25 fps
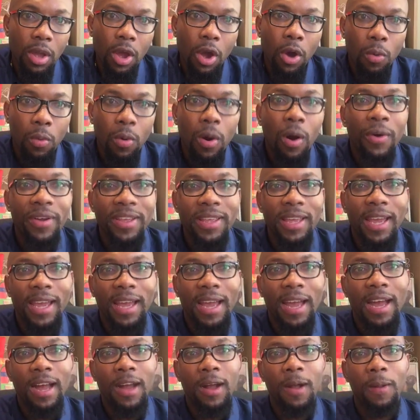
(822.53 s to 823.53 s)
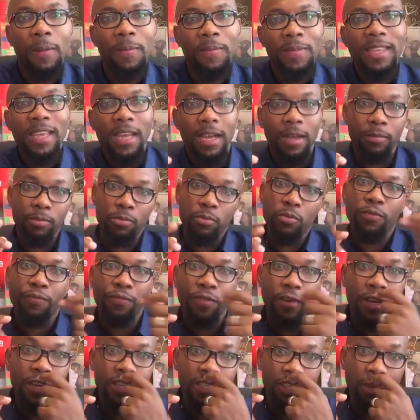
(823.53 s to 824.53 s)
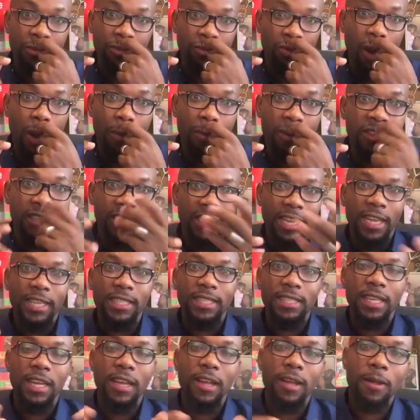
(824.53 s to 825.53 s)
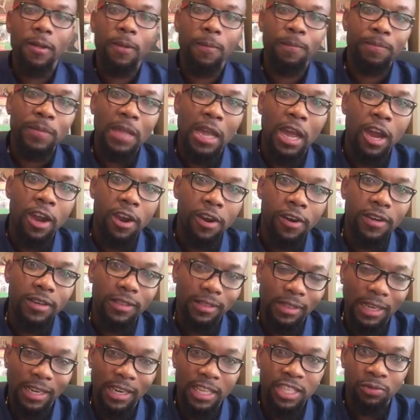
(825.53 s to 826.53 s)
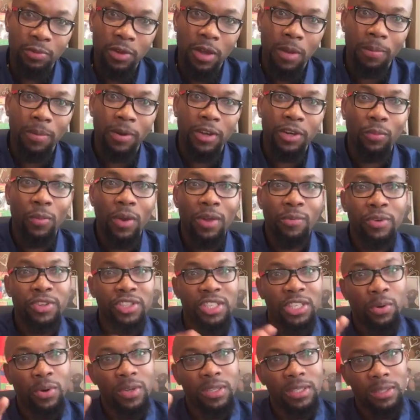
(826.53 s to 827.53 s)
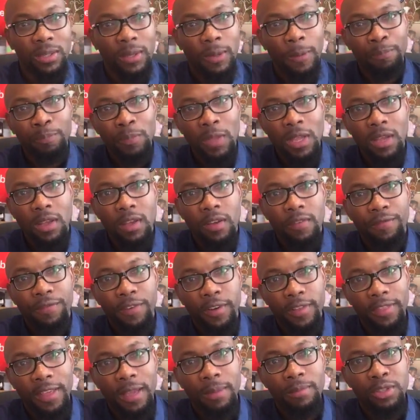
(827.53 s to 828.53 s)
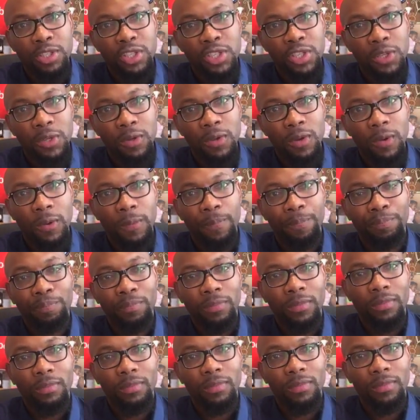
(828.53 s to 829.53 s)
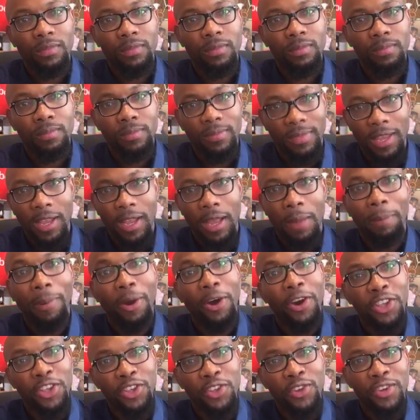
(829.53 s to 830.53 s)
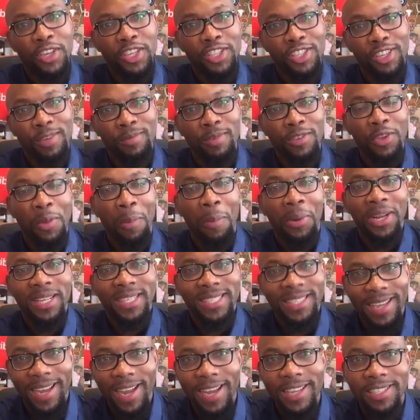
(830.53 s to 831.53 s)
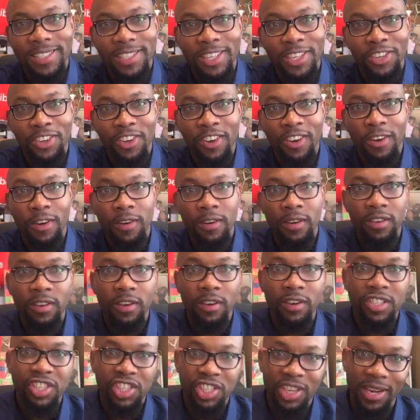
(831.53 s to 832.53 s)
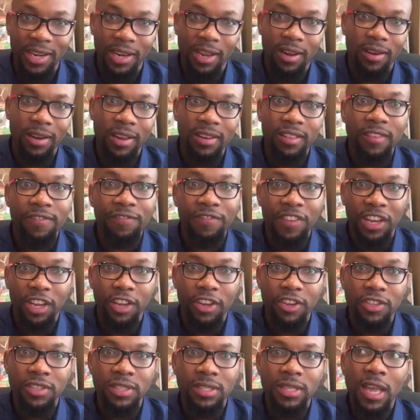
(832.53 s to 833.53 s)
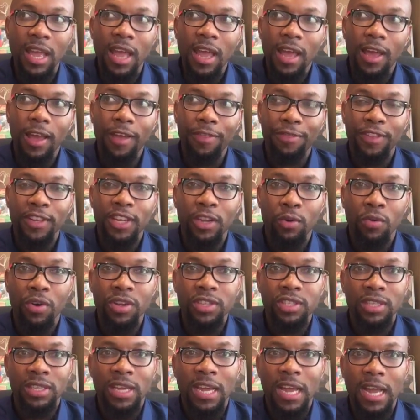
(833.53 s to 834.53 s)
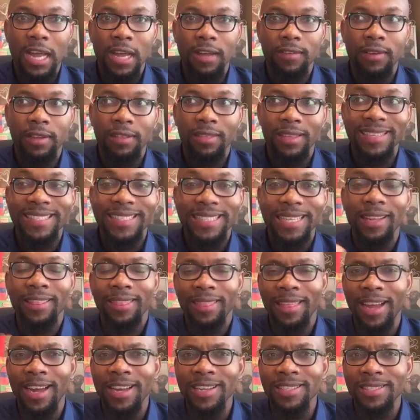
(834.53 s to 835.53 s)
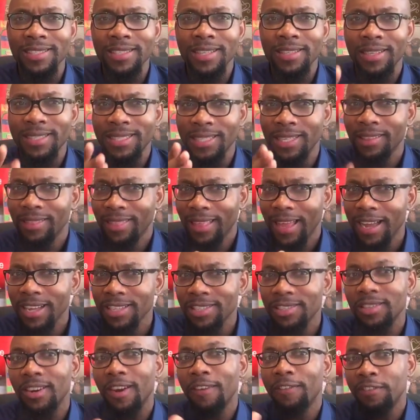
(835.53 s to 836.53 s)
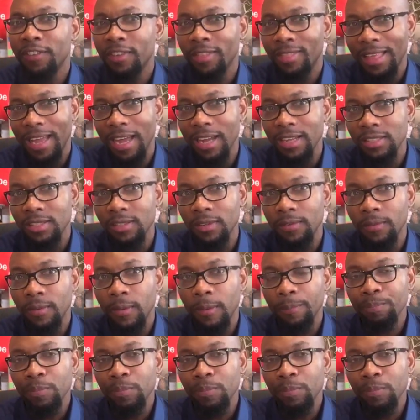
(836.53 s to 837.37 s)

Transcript: Well, yeah, yeah, for the subscribers, yes, I heard that as well. But the one which there was, for them to think about you in terms of you monetizing your channel and the videos, I think they want to have, I think 10,000, either 10,000 or 50,000